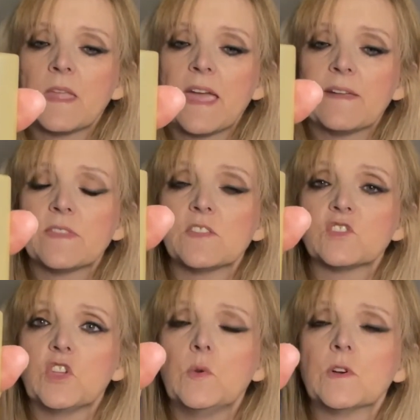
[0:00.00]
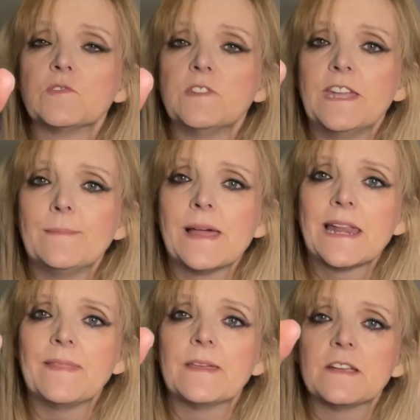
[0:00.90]
And there's 200 ml
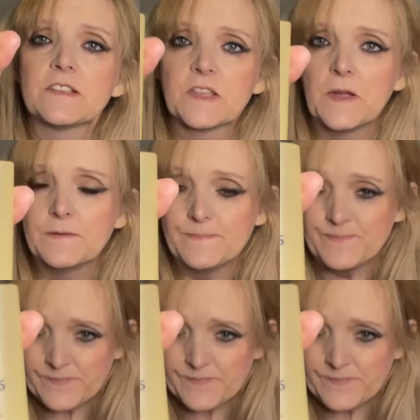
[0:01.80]
in there, so